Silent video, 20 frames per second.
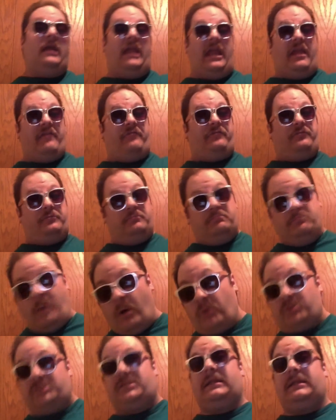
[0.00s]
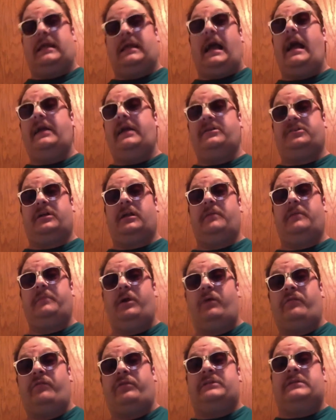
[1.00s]
If most of the guys are going to be
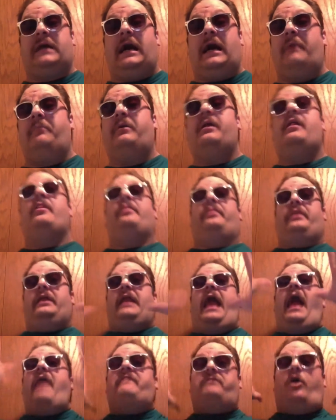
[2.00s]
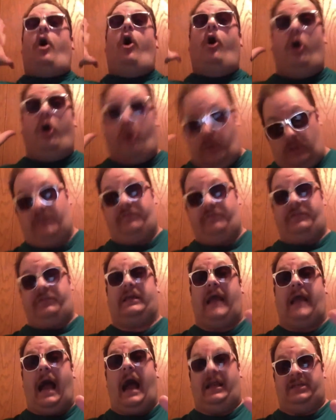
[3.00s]
over the top, then have all of the
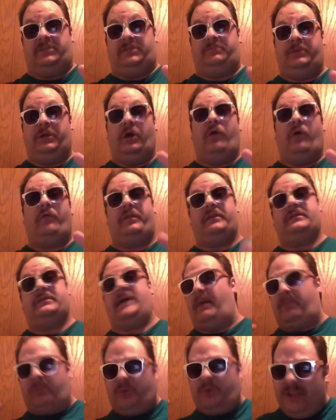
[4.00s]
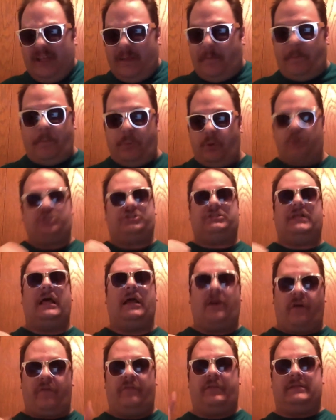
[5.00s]
guys be over the top. Really push
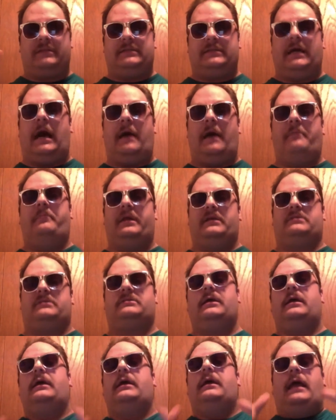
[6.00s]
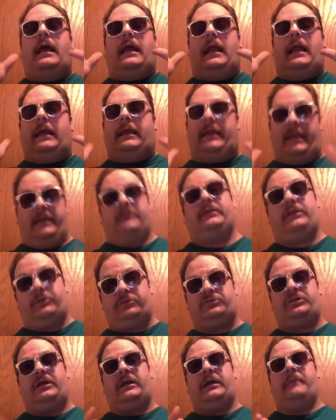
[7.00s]
that over the topness. And I get they're
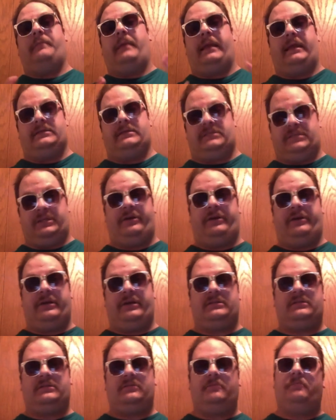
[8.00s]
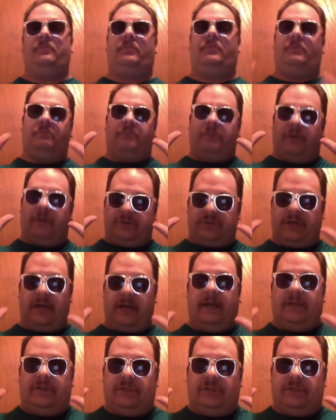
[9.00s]
trying to make it serious, they're trying to